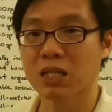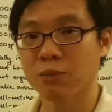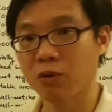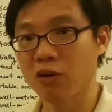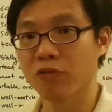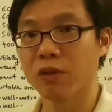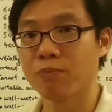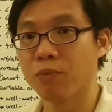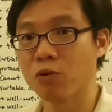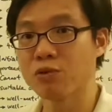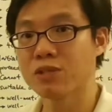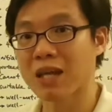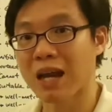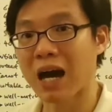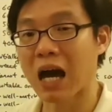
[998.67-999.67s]
example of the
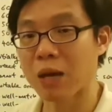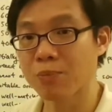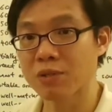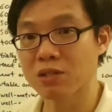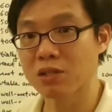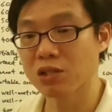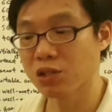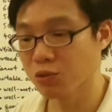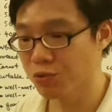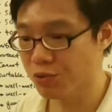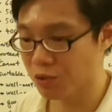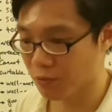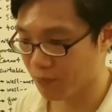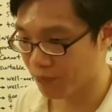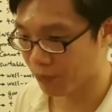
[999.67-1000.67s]
bowls that I personally
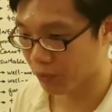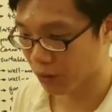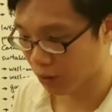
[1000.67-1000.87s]
use.